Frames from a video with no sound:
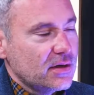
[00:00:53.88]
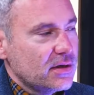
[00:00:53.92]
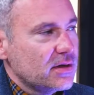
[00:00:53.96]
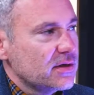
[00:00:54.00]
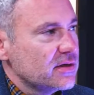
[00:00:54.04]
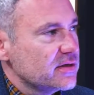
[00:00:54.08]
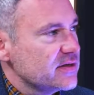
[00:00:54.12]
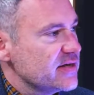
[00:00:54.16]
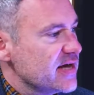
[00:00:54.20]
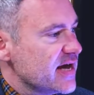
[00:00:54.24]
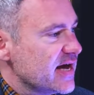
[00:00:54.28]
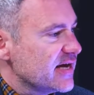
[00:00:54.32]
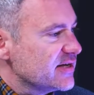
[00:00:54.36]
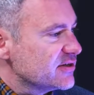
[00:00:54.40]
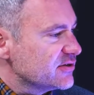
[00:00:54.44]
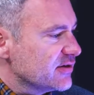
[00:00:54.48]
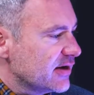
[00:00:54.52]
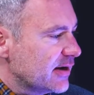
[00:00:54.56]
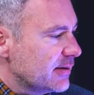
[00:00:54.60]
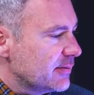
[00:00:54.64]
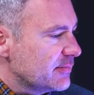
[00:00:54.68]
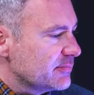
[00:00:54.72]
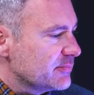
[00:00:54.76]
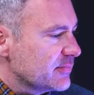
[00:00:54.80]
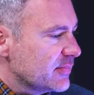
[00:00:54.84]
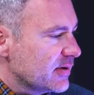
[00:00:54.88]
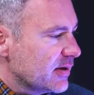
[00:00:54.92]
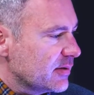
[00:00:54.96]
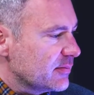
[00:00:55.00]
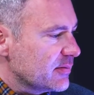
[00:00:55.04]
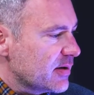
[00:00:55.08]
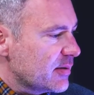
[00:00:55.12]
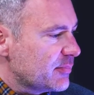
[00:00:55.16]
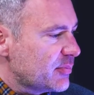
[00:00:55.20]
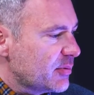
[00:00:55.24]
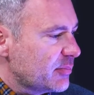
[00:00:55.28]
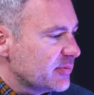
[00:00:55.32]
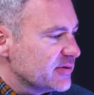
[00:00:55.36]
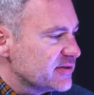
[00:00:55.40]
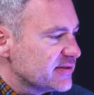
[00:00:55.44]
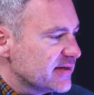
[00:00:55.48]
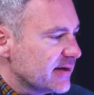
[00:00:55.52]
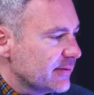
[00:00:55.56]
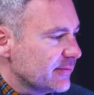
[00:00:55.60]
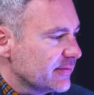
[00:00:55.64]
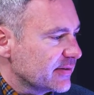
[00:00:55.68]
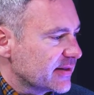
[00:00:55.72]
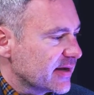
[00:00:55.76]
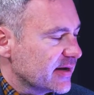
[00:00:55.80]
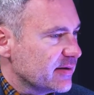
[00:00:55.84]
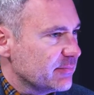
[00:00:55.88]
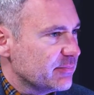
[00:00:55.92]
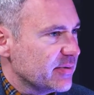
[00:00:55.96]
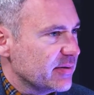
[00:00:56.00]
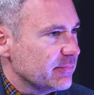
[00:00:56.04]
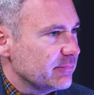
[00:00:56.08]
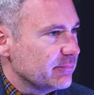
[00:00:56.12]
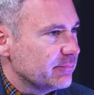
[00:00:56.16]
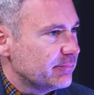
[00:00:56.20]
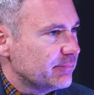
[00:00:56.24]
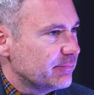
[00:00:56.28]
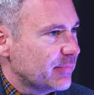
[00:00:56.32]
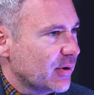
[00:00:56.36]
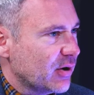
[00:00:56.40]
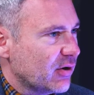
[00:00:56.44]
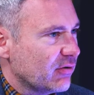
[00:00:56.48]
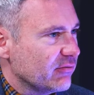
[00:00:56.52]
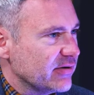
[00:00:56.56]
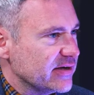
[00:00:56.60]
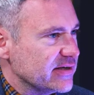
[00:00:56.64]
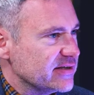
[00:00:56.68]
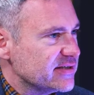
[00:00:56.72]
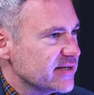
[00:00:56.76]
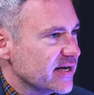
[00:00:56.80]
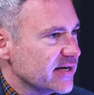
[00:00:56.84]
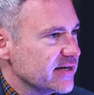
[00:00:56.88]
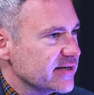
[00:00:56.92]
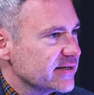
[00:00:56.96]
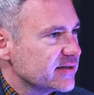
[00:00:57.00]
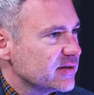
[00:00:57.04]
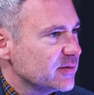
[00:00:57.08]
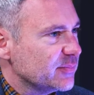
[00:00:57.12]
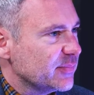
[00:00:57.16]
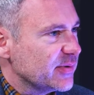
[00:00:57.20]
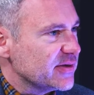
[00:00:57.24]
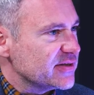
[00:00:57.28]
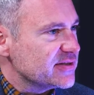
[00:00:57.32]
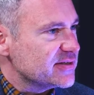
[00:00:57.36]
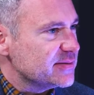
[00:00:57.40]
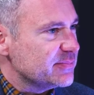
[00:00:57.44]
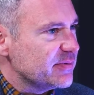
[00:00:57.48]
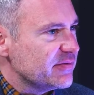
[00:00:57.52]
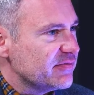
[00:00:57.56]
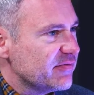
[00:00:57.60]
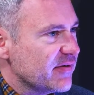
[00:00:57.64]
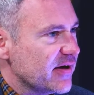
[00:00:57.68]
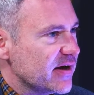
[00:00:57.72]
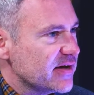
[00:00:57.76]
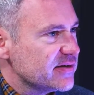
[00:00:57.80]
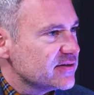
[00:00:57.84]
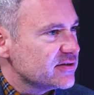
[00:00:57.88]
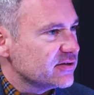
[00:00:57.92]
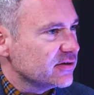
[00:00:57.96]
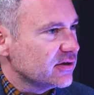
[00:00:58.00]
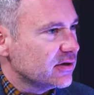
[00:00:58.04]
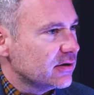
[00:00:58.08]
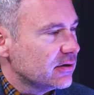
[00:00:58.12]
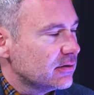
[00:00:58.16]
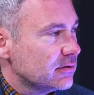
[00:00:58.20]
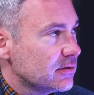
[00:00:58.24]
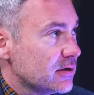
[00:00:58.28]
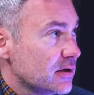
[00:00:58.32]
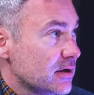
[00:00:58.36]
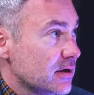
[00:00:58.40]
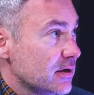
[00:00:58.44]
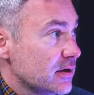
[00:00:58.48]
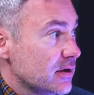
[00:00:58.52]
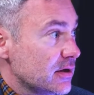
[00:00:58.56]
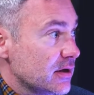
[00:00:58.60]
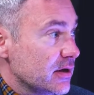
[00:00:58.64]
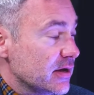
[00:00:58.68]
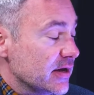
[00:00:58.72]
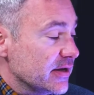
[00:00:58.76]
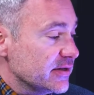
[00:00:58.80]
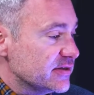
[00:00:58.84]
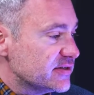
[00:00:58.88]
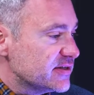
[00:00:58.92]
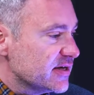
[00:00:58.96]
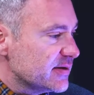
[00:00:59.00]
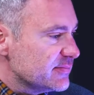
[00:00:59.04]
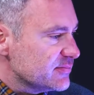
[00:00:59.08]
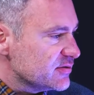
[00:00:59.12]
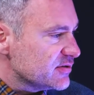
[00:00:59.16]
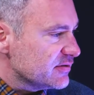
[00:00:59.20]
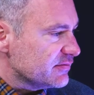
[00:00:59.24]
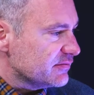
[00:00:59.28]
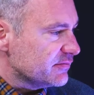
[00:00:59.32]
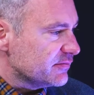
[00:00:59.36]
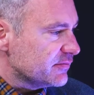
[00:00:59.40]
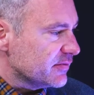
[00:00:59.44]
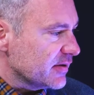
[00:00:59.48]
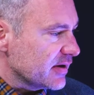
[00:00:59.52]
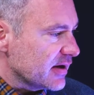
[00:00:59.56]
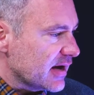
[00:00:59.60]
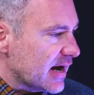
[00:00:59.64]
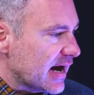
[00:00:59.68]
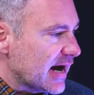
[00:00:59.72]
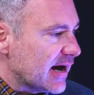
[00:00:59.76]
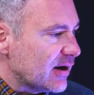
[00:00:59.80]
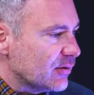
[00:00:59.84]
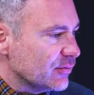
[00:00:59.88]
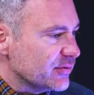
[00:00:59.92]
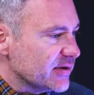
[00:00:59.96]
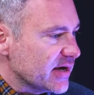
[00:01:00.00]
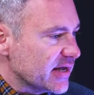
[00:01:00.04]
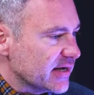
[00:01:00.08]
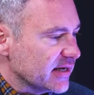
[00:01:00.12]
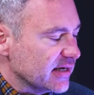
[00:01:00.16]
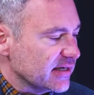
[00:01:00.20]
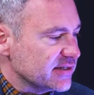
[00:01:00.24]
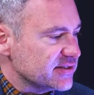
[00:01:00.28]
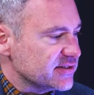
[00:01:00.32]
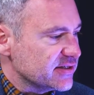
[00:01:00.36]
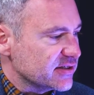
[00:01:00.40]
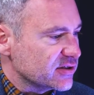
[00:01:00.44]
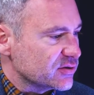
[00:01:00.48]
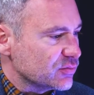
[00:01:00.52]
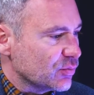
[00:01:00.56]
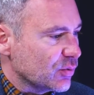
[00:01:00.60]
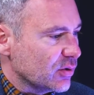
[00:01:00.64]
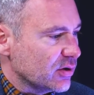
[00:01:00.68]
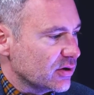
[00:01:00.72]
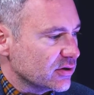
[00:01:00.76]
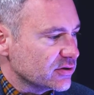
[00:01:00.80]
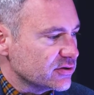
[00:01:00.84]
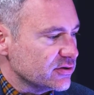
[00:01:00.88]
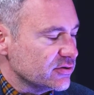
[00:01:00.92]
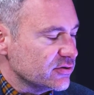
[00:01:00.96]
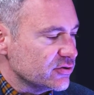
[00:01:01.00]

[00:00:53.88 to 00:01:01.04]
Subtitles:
Yeah, so I'll probably start with kind of a bit boring technical bits, to be fair. So in terms of how the analytics works and the